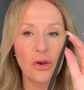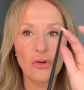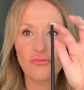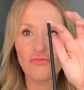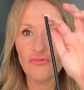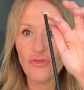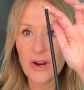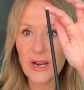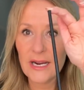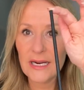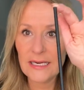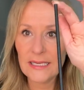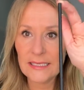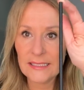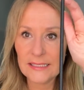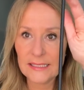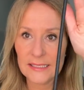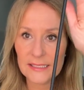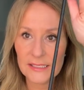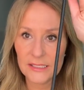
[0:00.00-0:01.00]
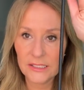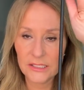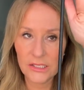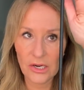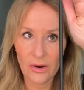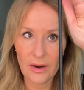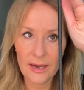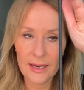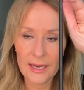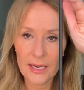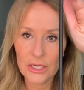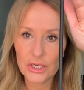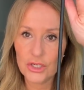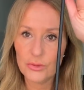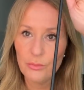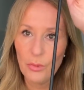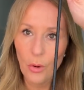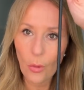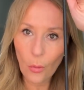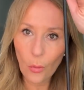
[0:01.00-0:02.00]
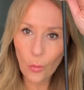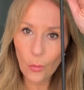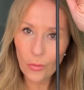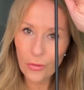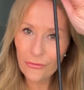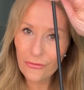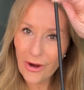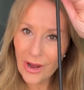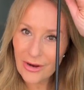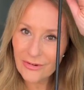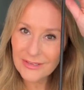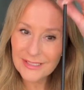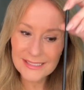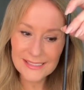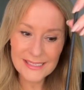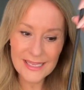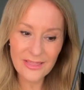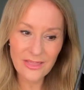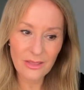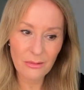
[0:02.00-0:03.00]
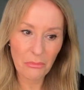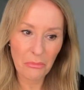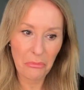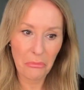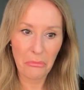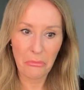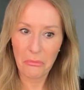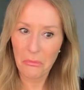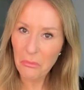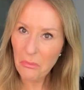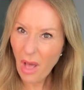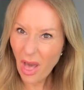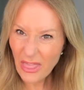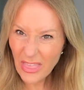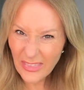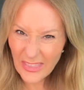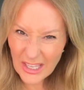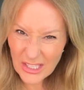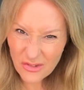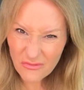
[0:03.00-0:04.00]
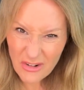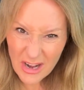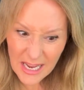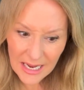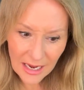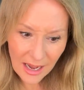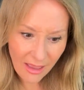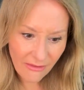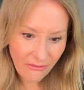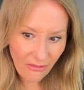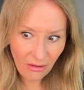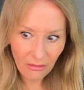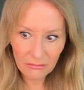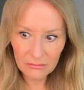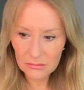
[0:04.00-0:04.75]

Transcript: really stylish, but all the fragrance is in them. That's really clever.